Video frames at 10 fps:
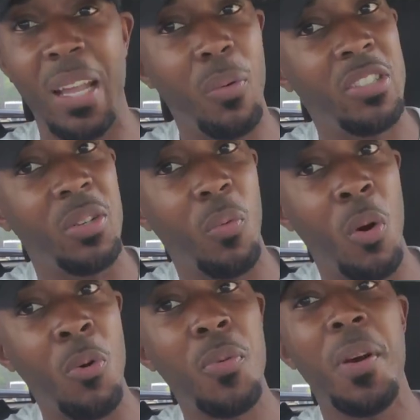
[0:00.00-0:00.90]
what you
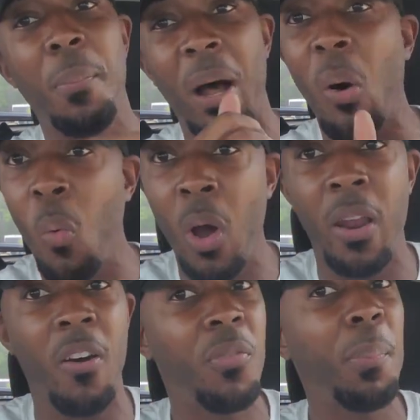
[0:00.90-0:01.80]
want about one
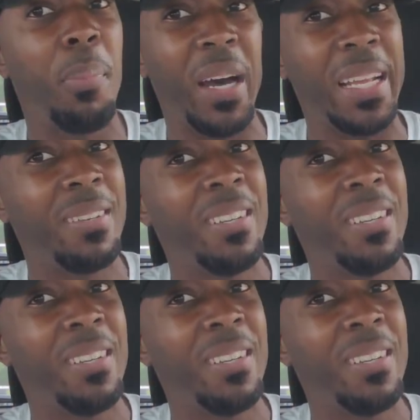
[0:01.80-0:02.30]
of them, but